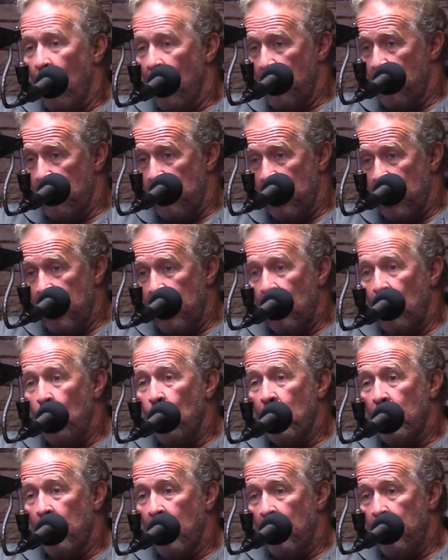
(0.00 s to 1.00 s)
Watertight
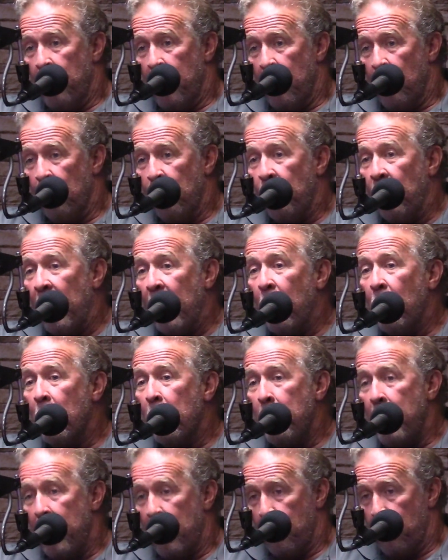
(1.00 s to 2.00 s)
Luca Bomb panel.
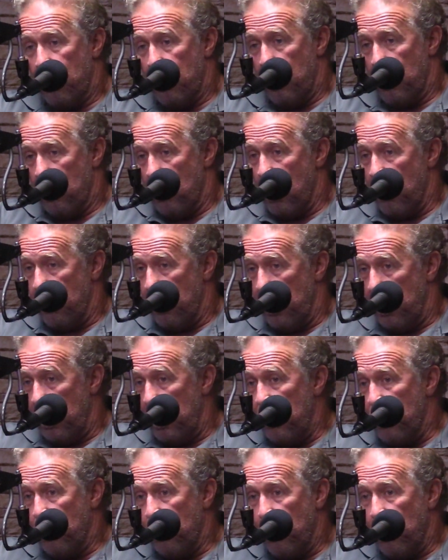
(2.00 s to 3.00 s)
Fire Command Center off of
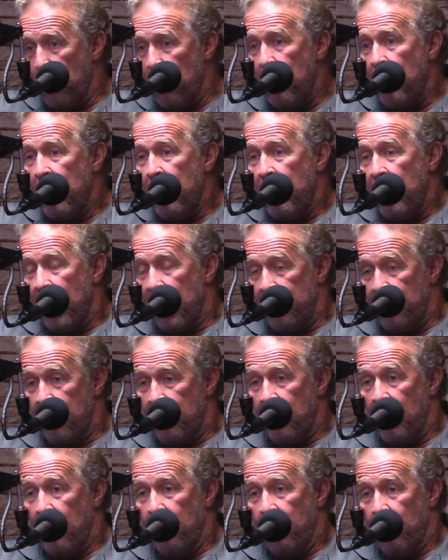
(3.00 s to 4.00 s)
Eastern
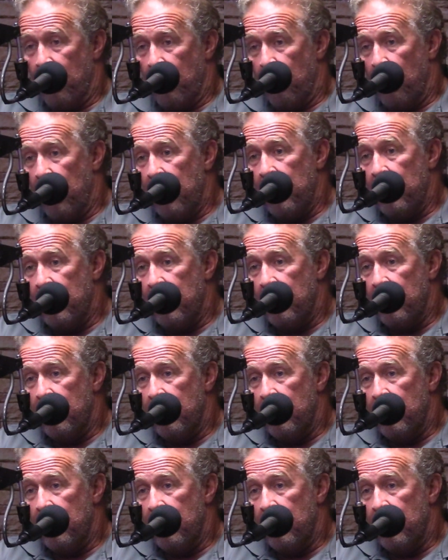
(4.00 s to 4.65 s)
and the 10 freeway.